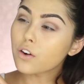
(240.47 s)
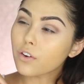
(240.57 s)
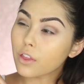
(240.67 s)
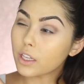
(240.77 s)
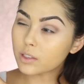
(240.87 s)

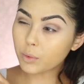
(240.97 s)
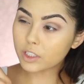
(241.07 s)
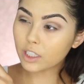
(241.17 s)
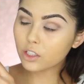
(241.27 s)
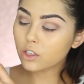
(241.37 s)
for this
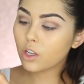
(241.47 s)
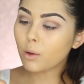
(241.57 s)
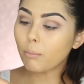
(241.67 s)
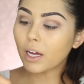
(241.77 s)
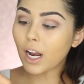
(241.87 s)
particular
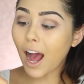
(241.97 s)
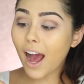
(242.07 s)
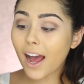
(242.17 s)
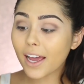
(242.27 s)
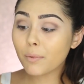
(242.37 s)
look, but
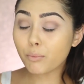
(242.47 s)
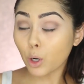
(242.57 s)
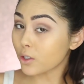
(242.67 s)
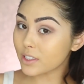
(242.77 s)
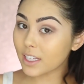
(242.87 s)
I
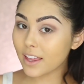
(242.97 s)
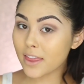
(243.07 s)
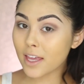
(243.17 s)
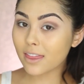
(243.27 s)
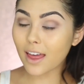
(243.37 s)
personally
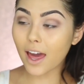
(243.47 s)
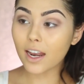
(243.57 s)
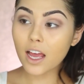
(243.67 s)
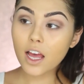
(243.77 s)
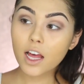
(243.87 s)
think
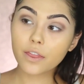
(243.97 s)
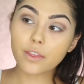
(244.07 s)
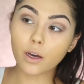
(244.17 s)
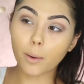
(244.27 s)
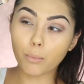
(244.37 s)
that
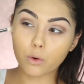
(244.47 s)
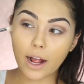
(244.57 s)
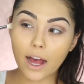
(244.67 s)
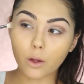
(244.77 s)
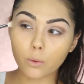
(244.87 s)
the
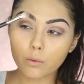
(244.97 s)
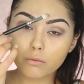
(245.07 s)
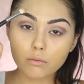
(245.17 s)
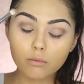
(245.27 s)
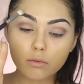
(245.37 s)

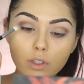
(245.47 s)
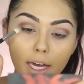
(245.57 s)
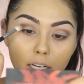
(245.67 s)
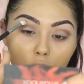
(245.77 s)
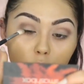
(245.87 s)
brown
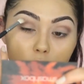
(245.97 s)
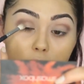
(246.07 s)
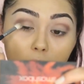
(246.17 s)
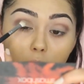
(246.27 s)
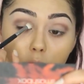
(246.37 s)
kind of
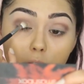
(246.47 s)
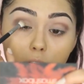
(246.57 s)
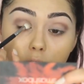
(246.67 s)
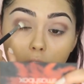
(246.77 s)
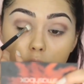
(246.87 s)
goes
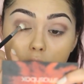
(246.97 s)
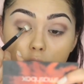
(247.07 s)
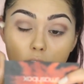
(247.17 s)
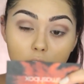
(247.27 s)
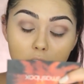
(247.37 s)
down onto
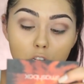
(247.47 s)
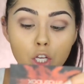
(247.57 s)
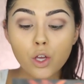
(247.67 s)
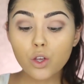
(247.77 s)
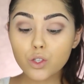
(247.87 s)
the lid,
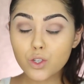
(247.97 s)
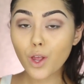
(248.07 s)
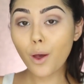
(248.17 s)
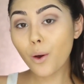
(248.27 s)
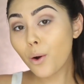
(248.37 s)

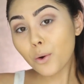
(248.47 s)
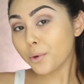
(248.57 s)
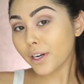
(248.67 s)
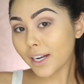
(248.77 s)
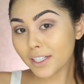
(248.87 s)
so
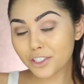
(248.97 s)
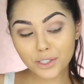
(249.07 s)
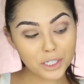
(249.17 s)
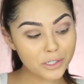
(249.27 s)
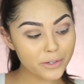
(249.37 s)
we're kind of
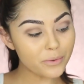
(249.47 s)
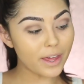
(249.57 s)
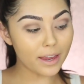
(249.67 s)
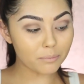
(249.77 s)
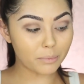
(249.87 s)
just gonna do
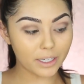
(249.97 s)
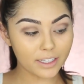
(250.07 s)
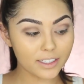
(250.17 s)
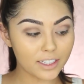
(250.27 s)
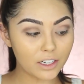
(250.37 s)
that.
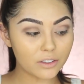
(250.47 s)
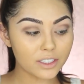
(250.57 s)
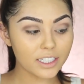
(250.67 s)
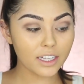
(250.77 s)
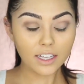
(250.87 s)
But you know,
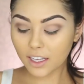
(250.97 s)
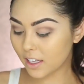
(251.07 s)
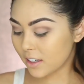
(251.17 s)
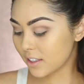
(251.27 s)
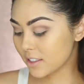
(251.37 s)

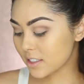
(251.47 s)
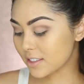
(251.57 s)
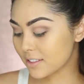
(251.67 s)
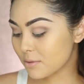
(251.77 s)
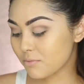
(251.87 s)
it
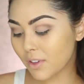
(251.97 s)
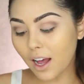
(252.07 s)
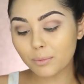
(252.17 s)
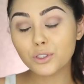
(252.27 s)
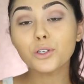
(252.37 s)
is
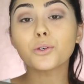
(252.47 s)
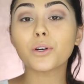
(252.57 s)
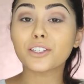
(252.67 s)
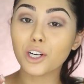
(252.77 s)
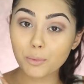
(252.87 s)
up
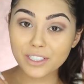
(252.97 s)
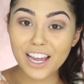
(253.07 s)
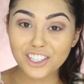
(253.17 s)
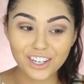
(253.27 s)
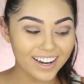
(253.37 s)
to
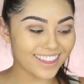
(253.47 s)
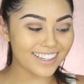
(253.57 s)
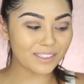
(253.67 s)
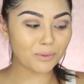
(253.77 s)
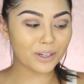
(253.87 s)
interpretation at this